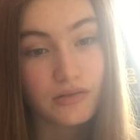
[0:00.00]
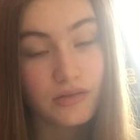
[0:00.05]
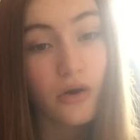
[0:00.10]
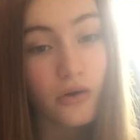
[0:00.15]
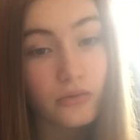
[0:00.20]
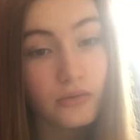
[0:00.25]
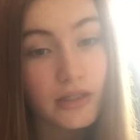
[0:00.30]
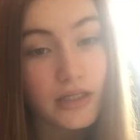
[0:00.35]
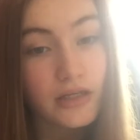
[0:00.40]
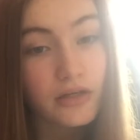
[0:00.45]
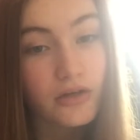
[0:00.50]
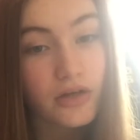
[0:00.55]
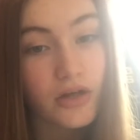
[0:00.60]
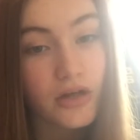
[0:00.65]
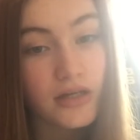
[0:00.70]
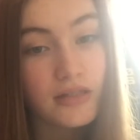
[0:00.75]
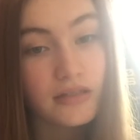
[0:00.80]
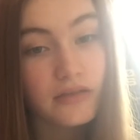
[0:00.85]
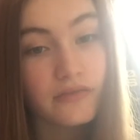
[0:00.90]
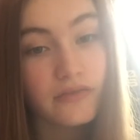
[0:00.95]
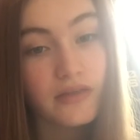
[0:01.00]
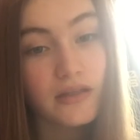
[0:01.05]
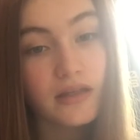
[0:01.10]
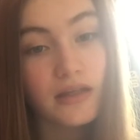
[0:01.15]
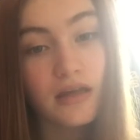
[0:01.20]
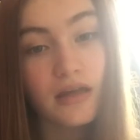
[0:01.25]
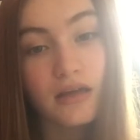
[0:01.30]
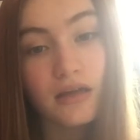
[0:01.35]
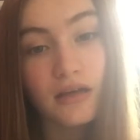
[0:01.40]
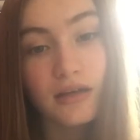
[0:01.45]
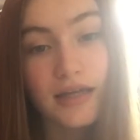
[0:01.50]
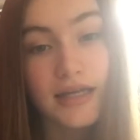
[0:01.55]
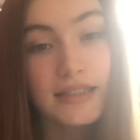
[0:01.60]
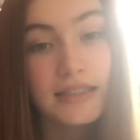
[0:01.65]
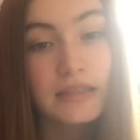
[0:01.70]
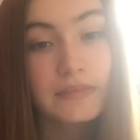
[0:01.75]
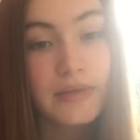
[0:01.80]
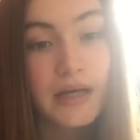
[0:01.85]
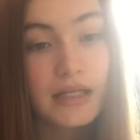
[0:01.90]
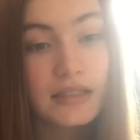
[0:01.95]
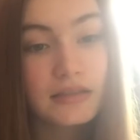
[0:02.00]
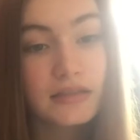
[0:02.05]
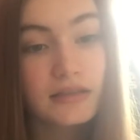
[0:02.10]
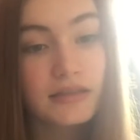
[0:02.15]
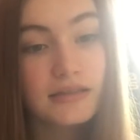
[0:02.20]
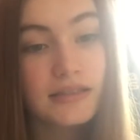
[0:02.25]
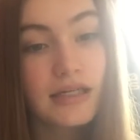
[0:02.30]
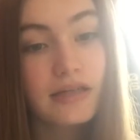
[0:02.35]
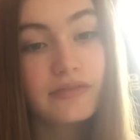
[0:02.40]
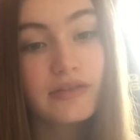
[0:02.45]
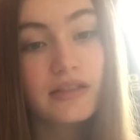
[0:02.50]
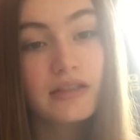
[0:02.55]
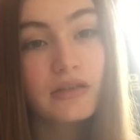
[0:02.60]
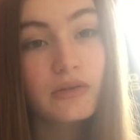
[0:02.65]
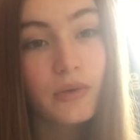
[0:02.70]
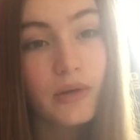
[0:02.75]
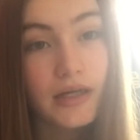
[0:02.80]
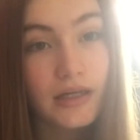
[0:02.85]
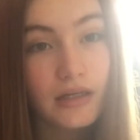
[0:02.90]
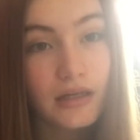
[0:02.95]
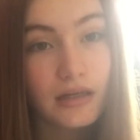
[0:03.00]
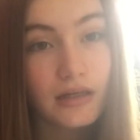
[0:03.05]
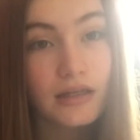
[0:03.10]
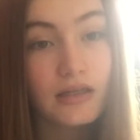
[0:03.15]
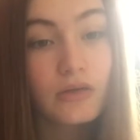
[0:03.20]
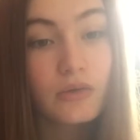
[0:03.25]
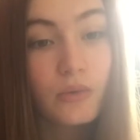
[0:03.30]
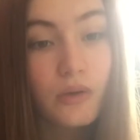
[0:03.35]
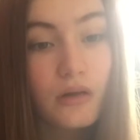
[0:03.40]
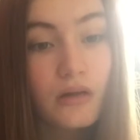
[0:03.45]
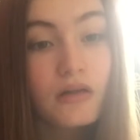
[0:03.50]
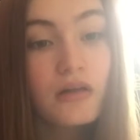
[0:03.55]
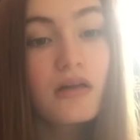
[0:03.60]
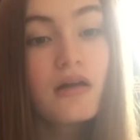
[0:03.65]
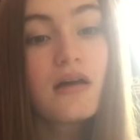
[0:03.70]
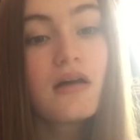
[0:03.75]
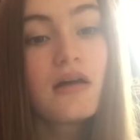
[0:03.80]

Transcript: Only occurs if the colliding particles have equal